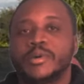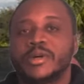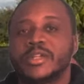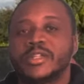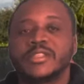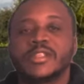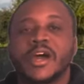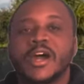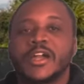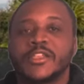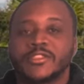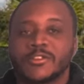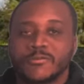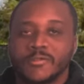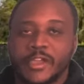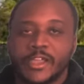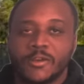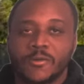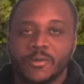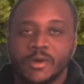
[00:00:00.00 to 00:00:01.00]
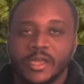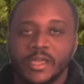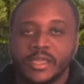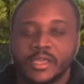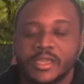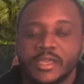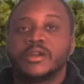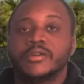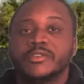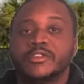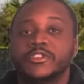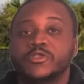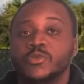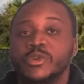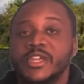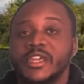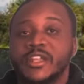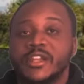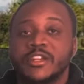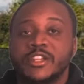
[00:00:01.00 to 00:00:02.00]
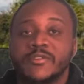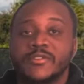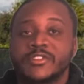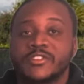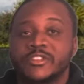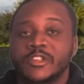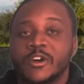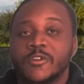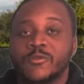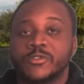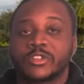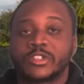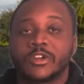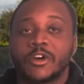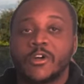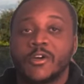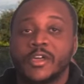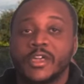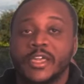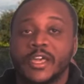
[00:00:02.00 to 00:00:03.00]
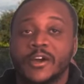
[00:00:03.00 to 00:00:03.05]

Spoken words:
but not in the right way. The tweet in and of itself was calling